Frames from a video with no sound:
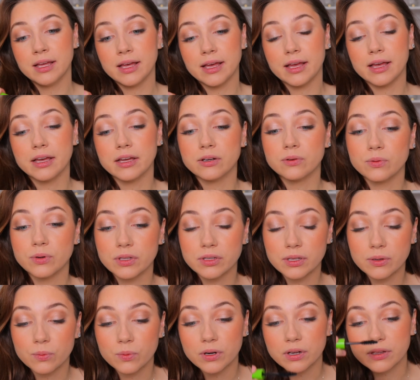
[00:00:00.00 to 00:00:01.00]
and really
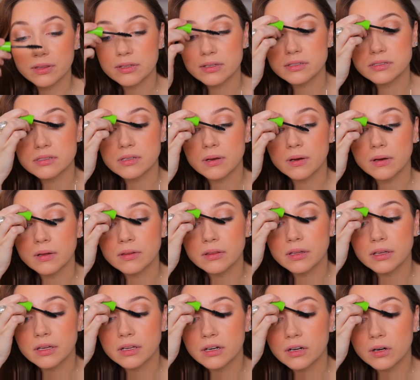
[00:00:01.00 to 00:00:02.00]
work this on
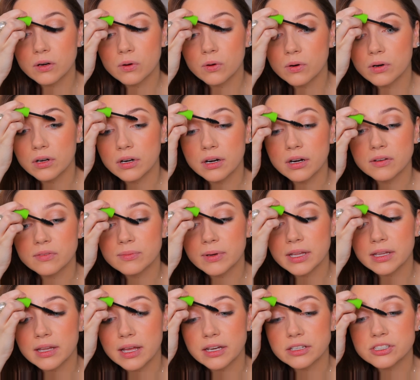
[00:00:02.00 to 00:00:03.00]
the inner corner of my
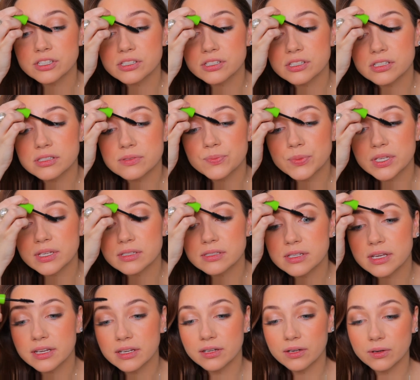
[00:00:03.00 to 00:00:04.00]
lashes, just because
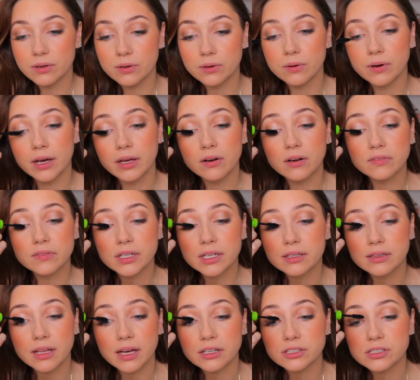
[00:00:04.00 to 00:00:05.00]
I know I don't have any
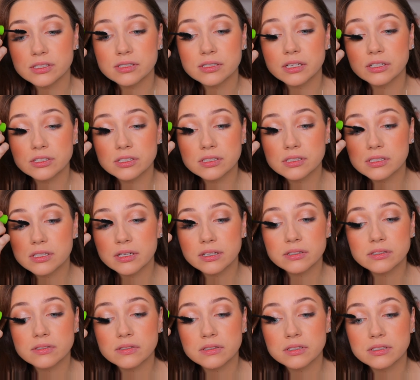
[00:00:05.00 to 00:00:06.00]
lash extensions there,
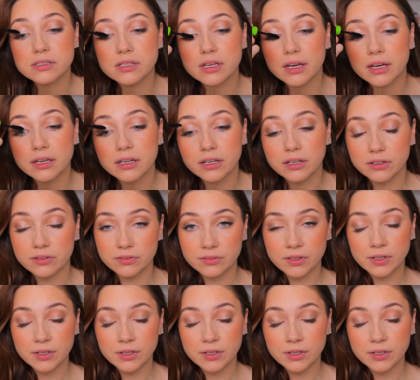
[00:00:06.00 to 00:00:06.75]
so these kind of